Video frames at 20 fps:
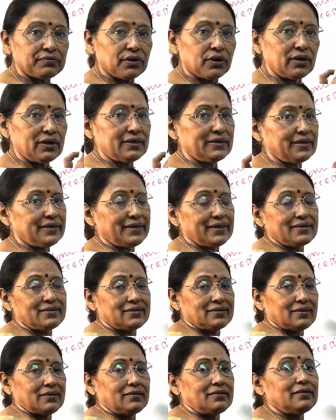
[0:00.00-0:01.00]
have already
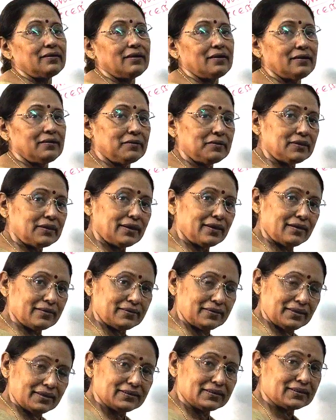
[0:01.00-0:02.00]
seen in
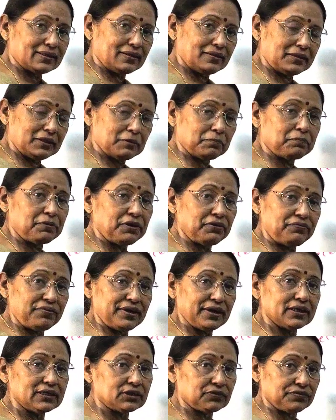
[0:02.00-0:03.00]
the
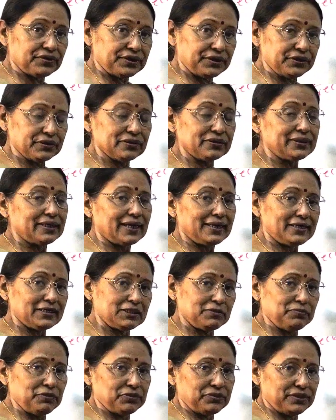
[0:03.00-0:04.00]
previous video, that
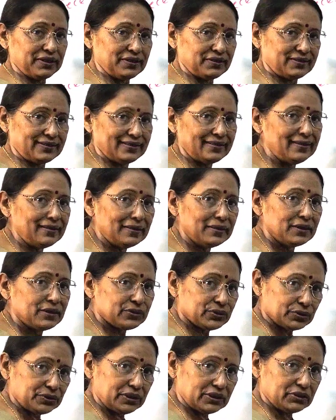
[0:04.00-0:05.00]
is mutation.
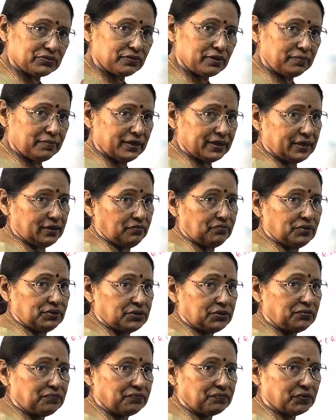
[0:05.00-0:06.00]
So, this will be a
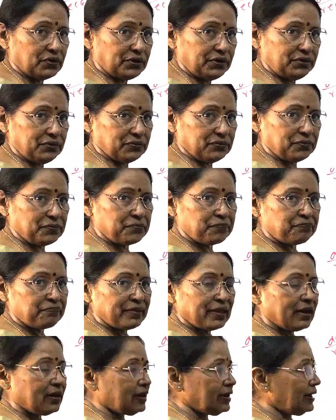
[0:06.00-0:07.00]
revision for you.
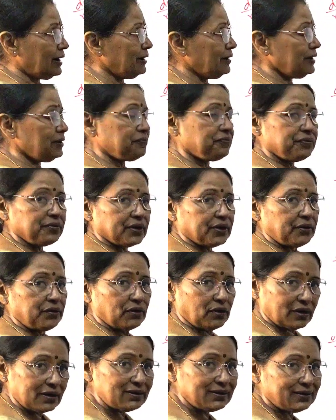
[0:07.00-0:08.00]
And if you have
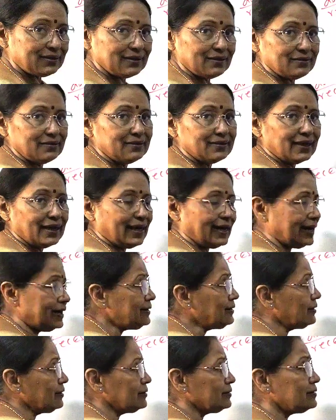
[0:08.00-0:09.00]
not seen
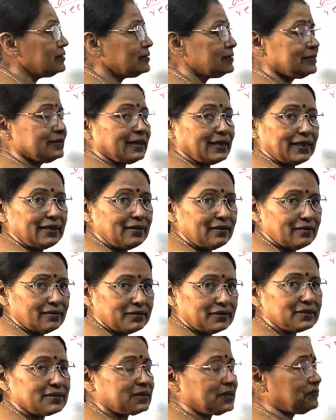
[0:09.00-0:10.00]
that, then
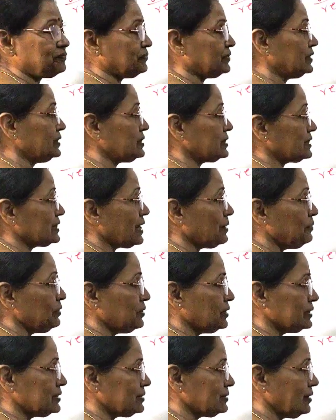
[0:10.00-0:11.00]
this is the first time
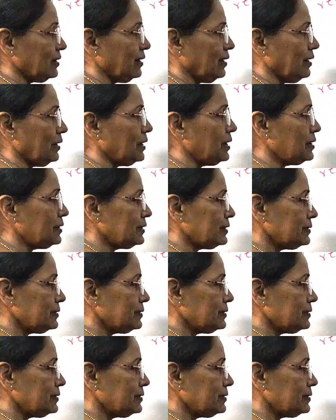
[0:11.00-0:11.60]
you are seeing.